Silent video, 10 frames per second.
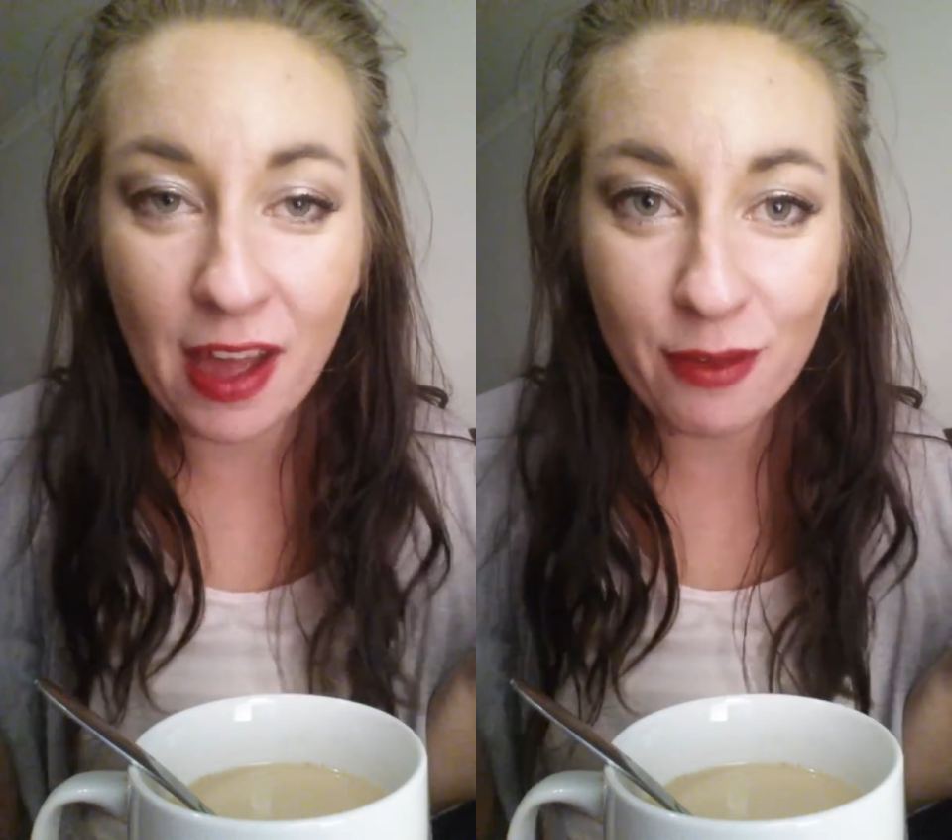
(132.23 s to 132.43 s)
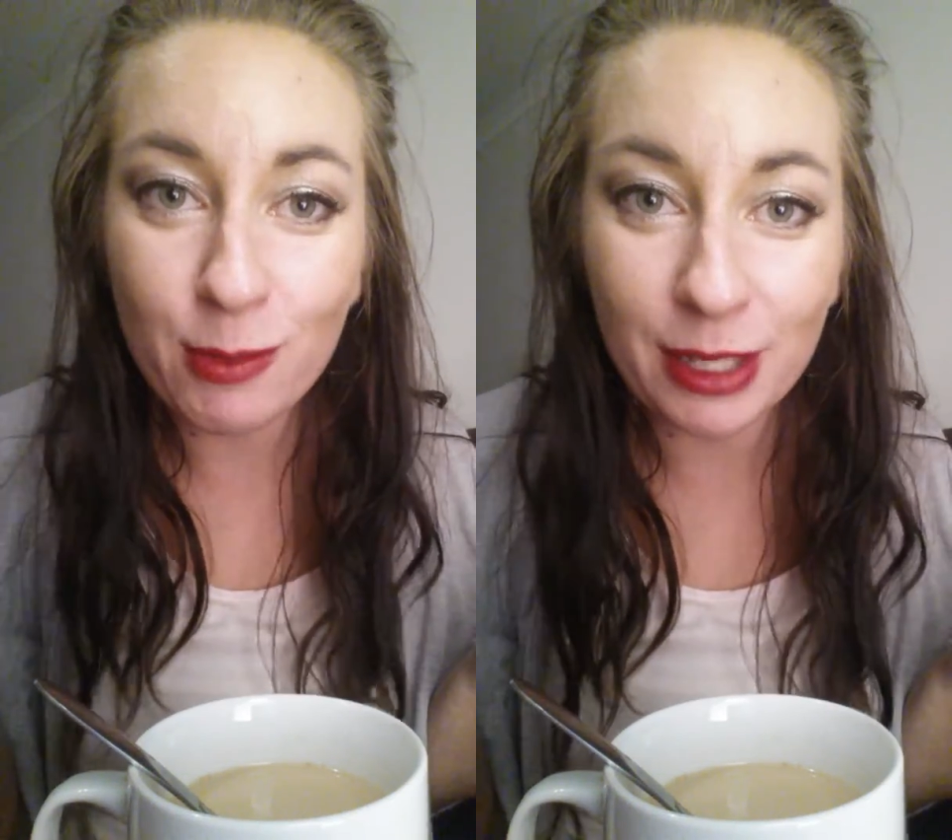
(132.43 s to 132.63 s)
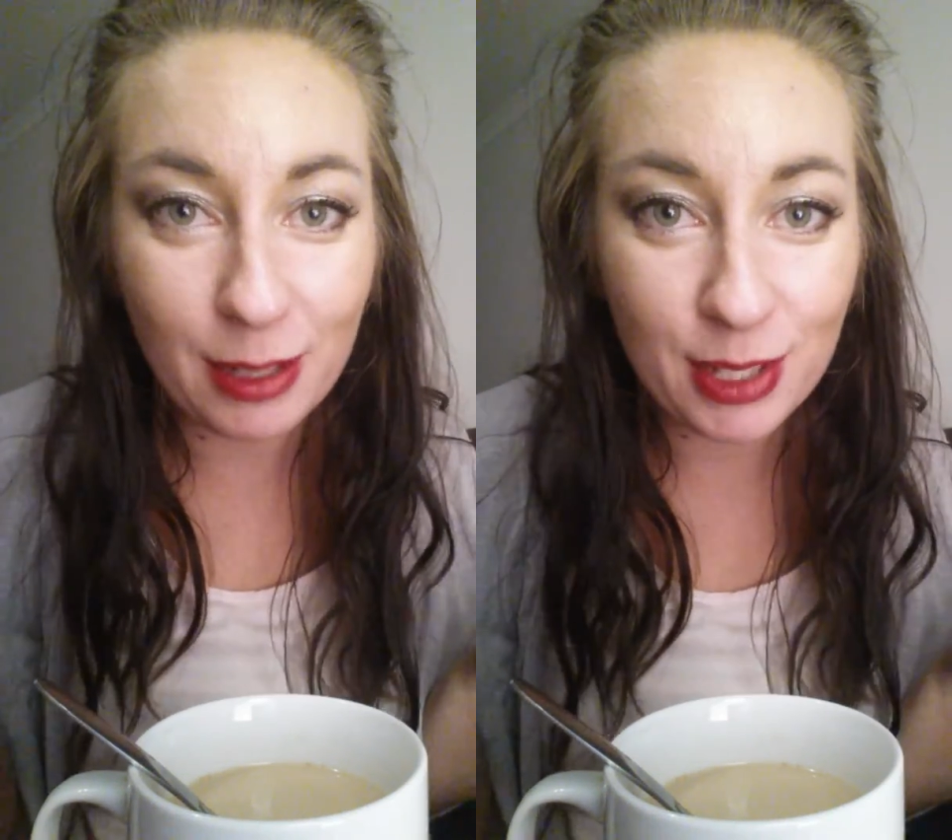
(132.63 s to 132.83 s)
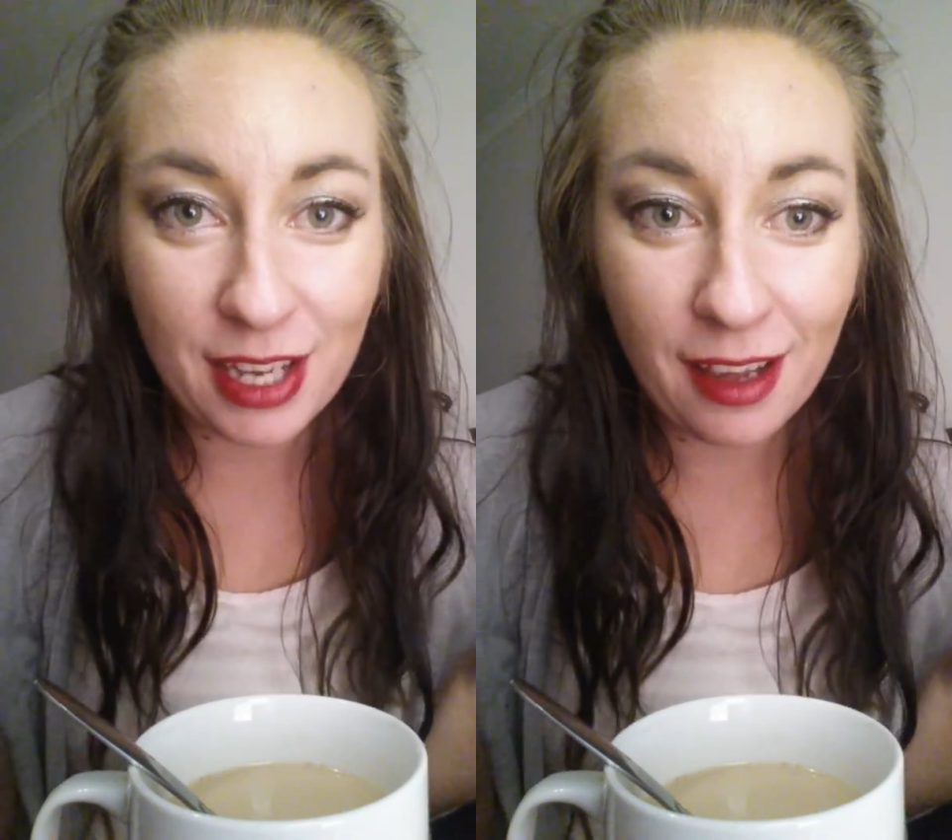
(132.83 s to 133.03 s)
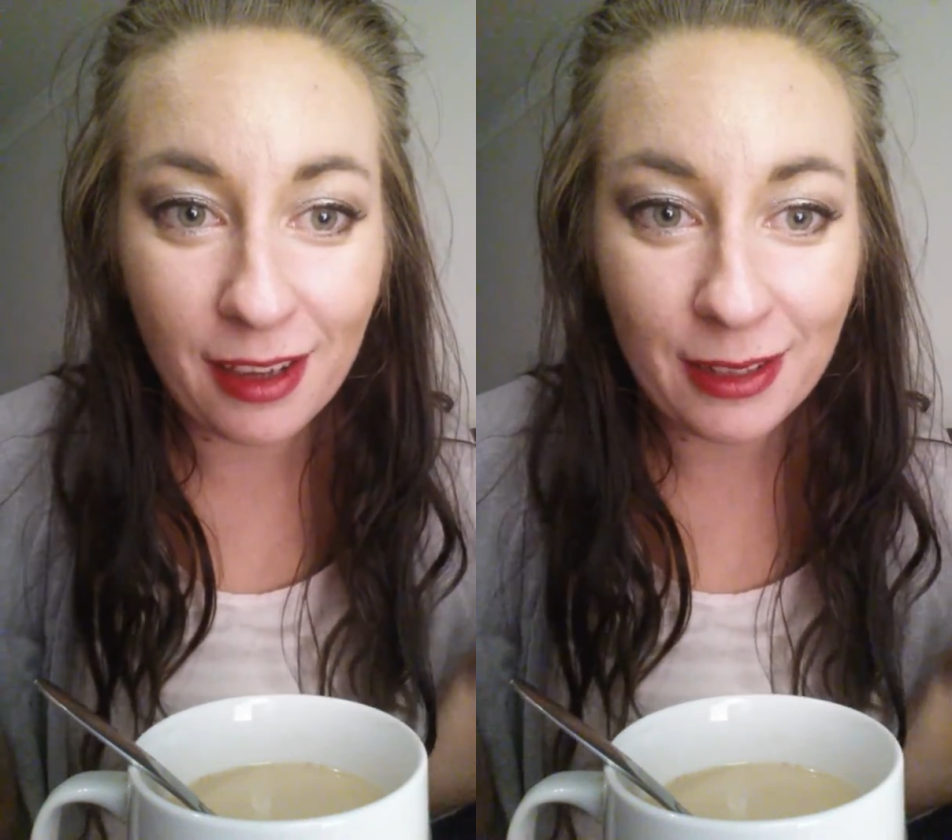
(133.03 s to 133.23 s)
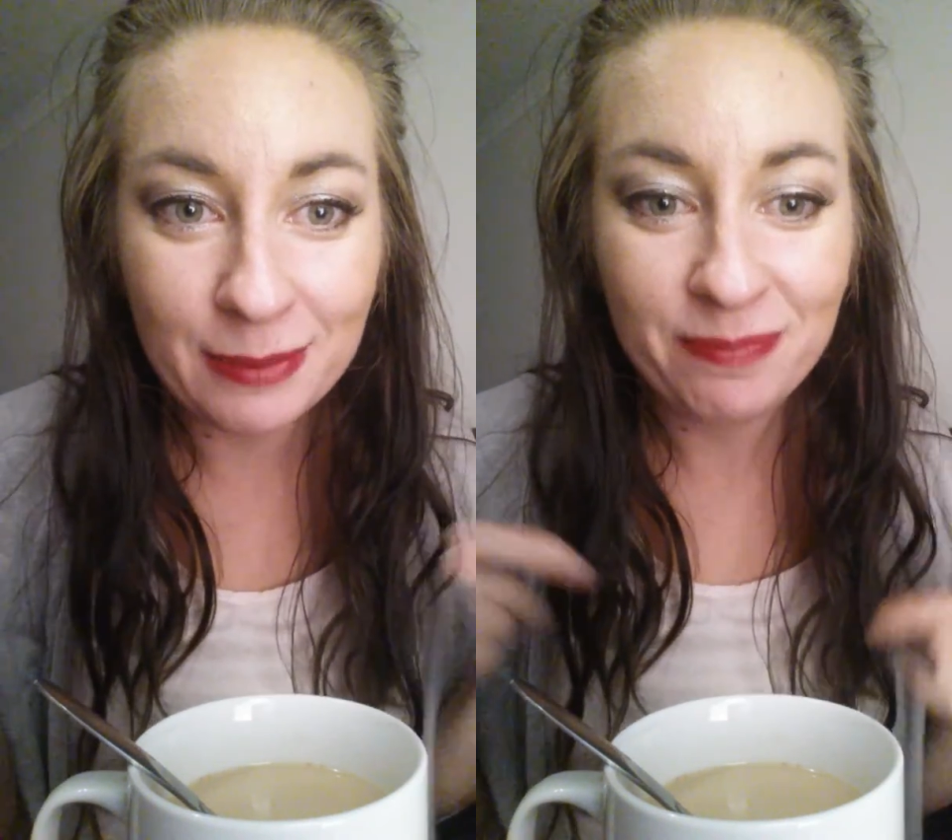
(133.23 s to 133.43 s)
that from a lipstick?